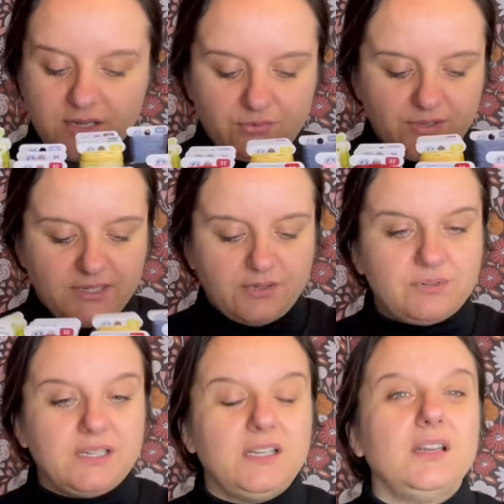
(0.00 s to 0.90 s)
a
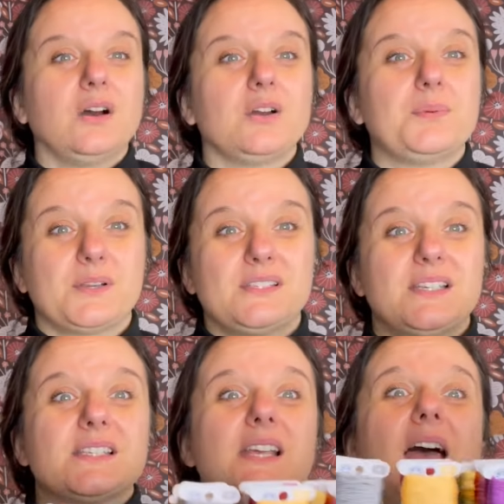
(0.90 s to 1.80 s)
really long
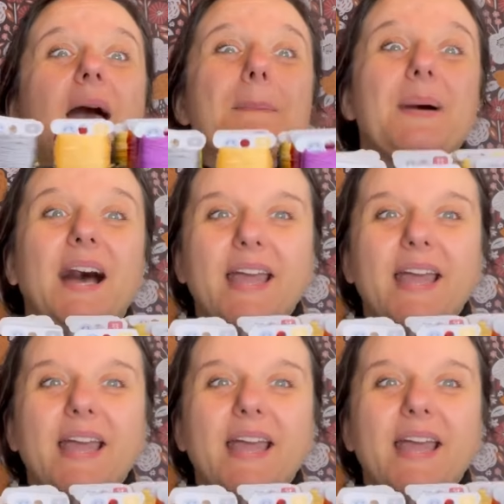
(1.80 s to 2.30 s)
process, but I